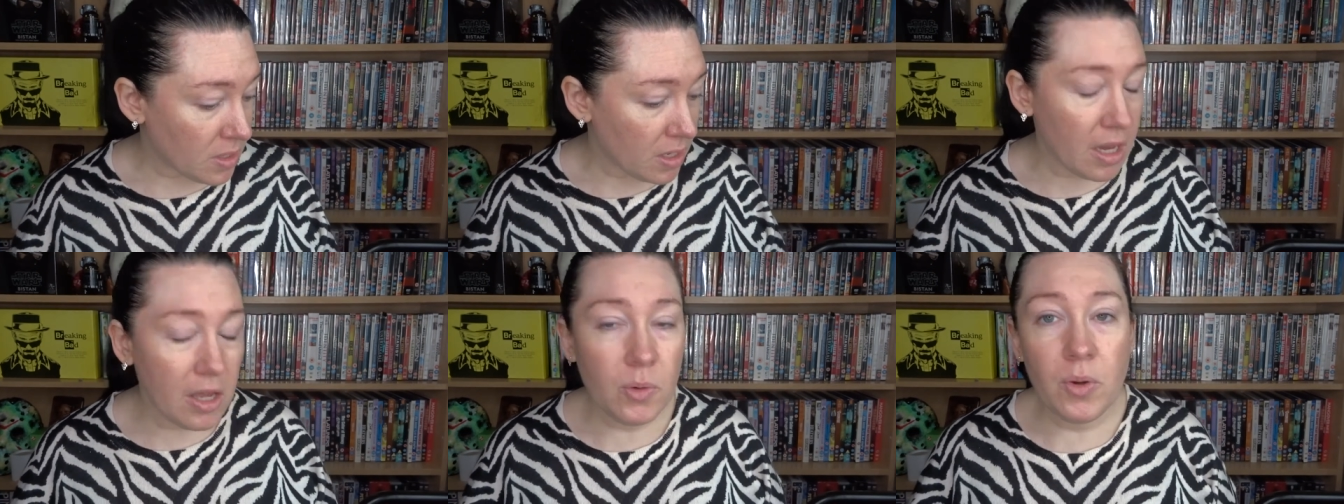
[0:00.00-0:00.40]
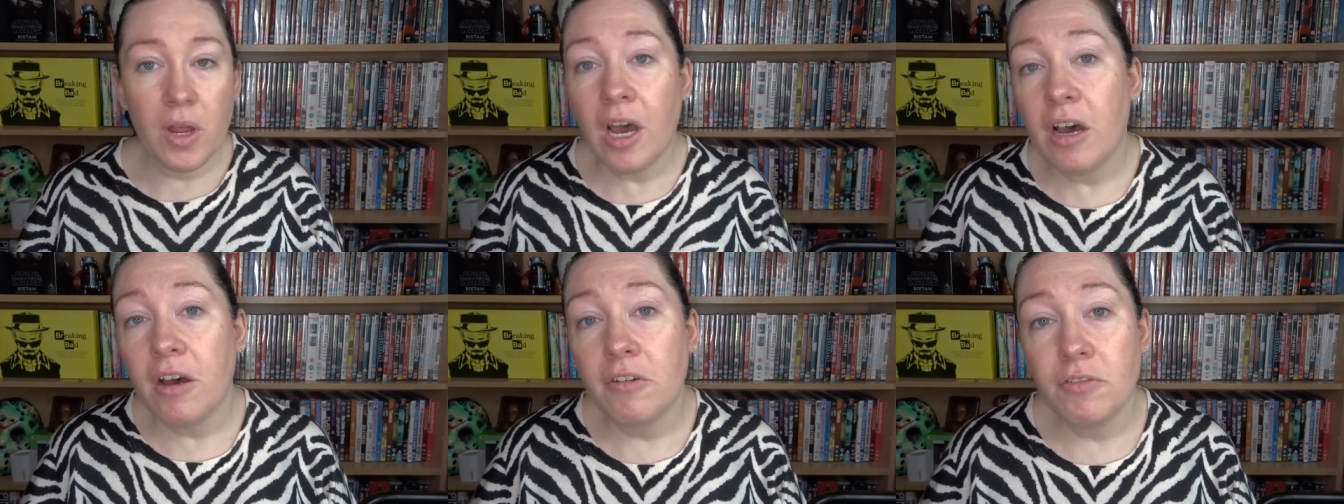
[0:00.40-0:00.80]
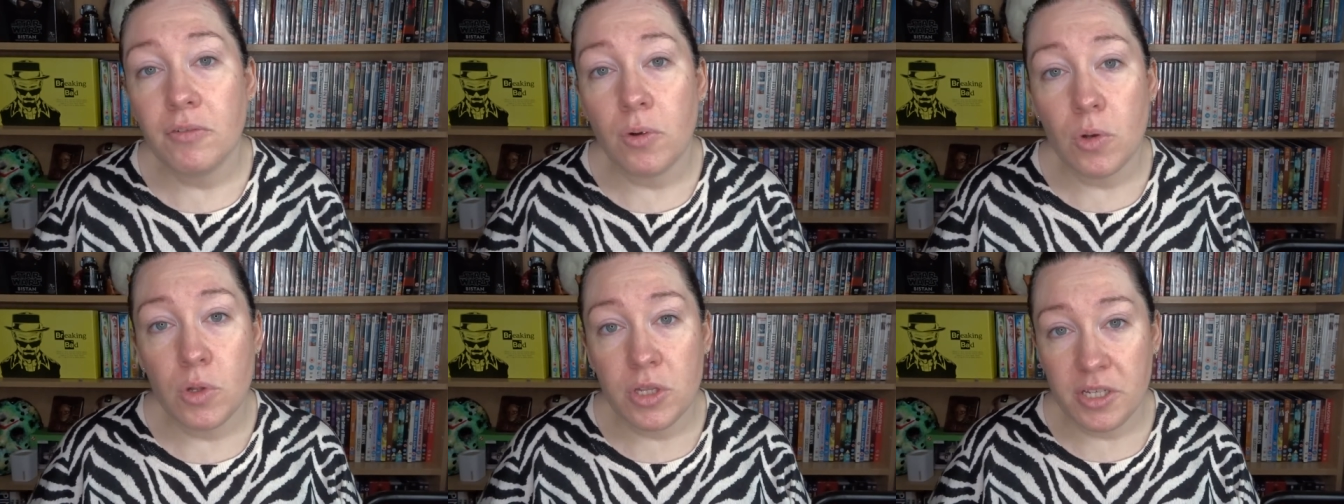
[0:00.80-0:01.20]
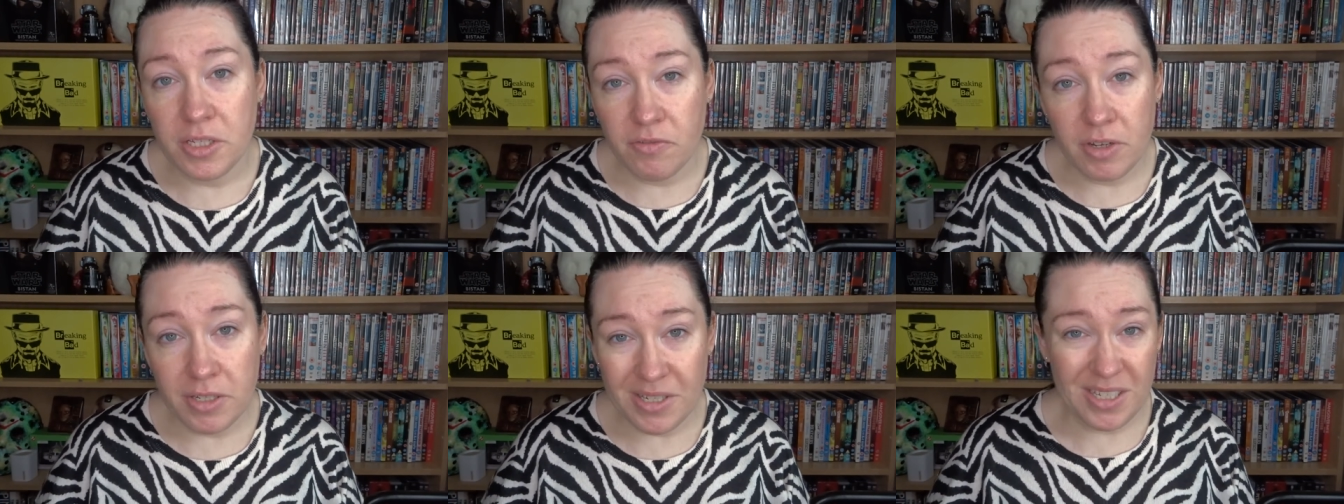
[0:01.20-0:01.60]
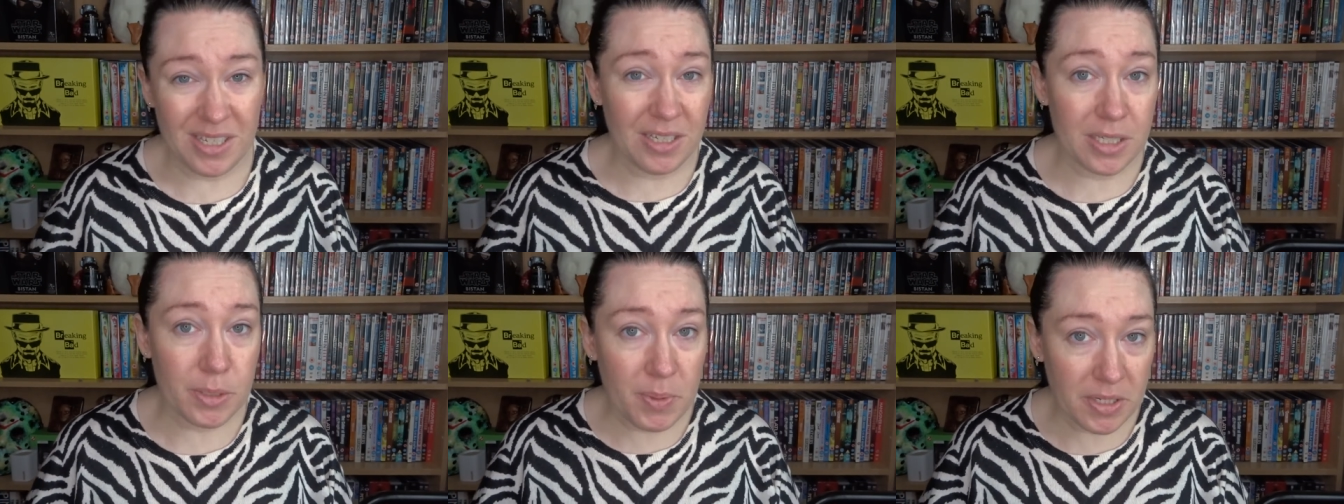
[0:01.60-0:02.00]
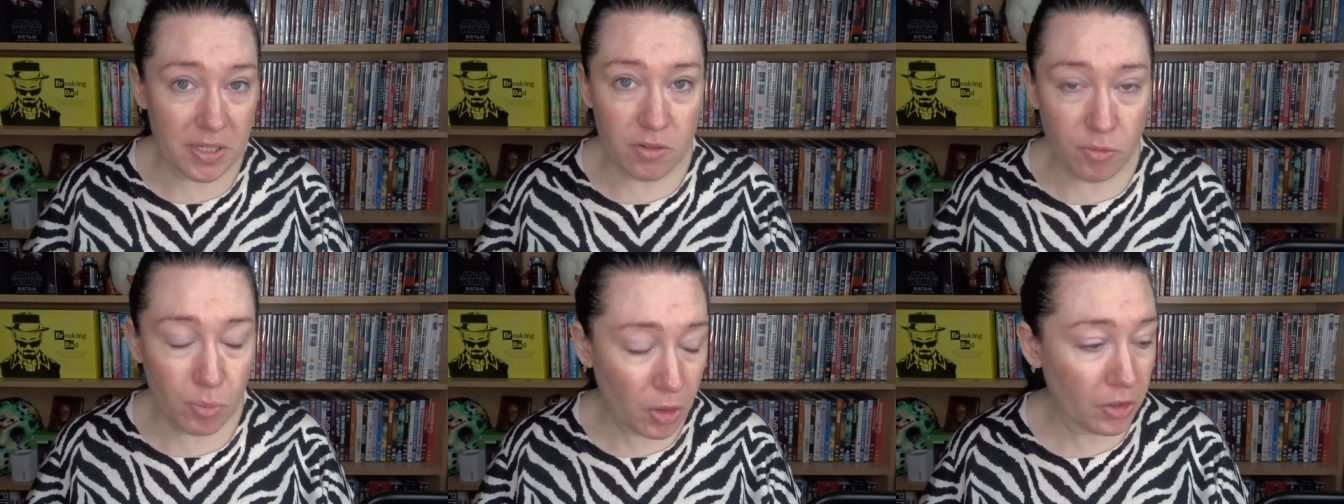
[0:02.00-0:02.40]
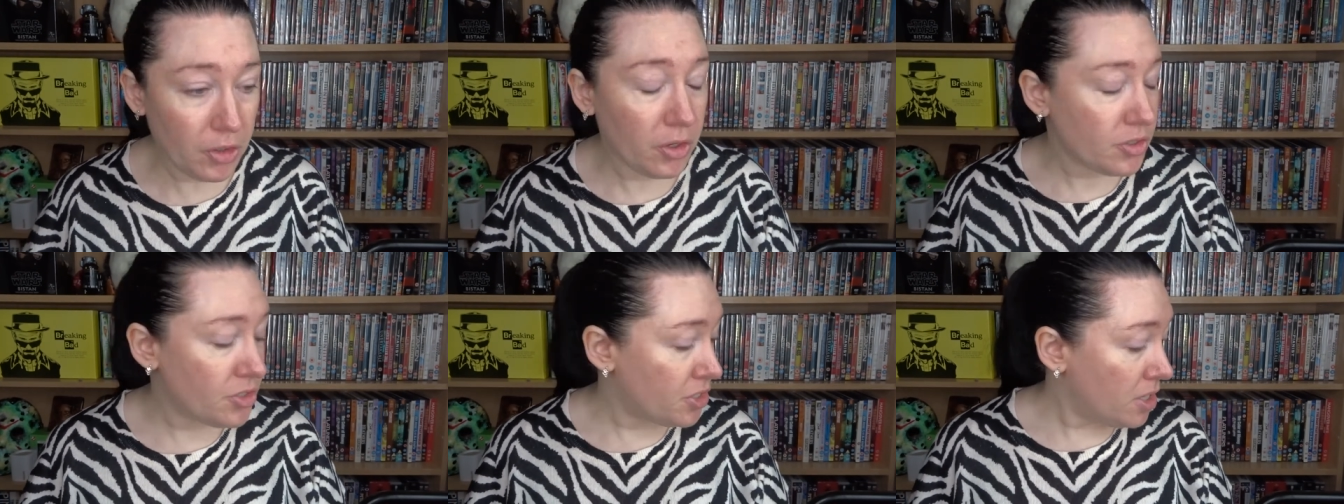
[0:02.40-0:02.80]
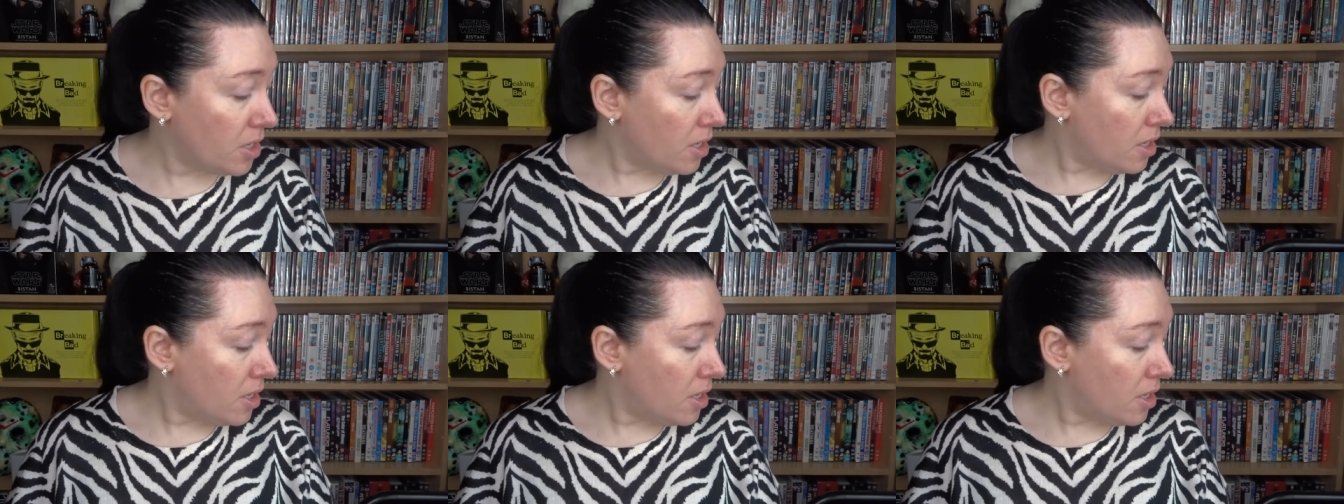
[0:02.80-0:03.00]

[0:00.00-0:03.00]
I don't have all these fancy expensive products.